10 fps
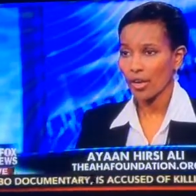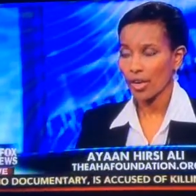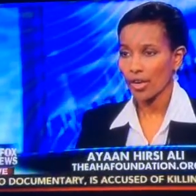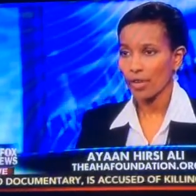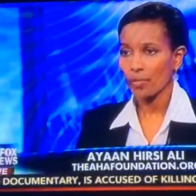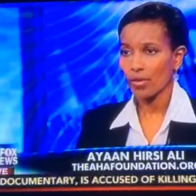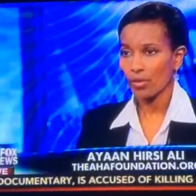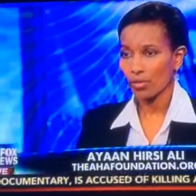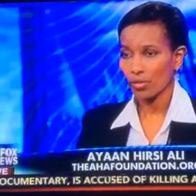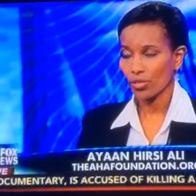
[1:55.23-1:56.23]

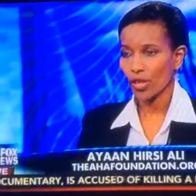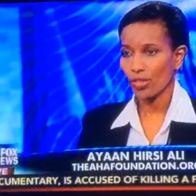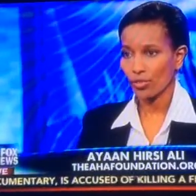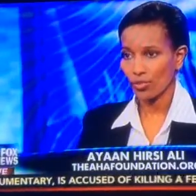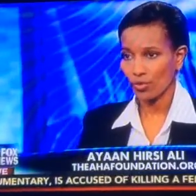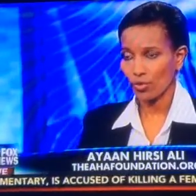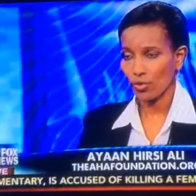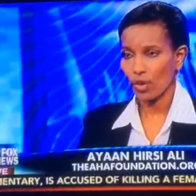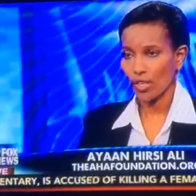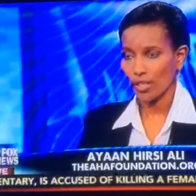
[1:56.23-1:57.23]
Anybody who tries to
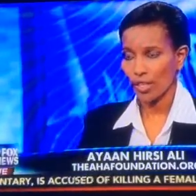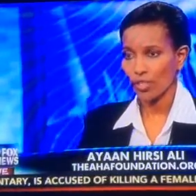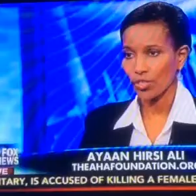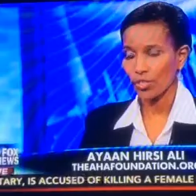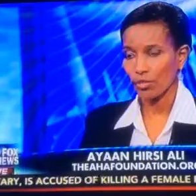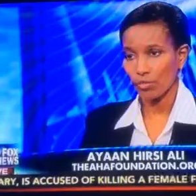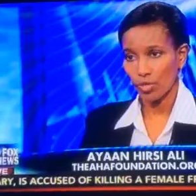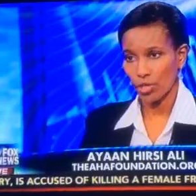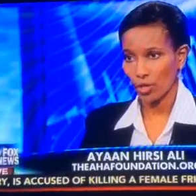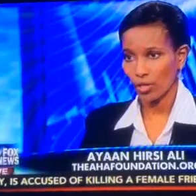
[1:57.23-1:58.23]
draw attention to the
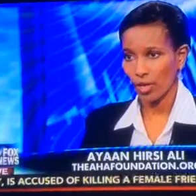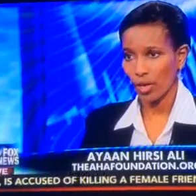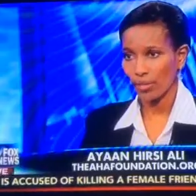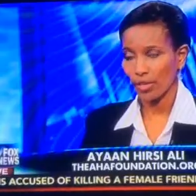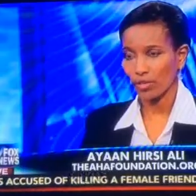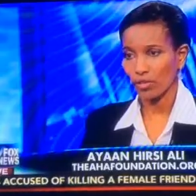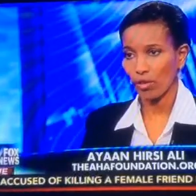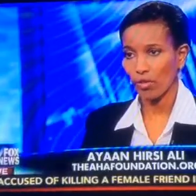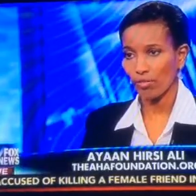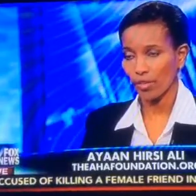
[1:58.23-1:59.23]
shortcomings
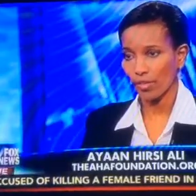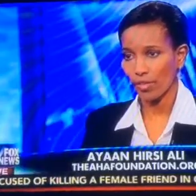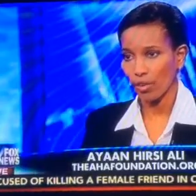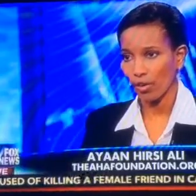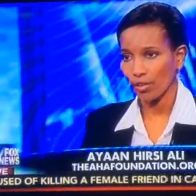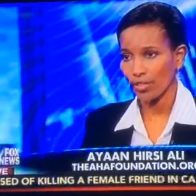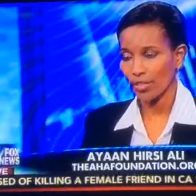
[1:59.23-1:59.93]
of the theology,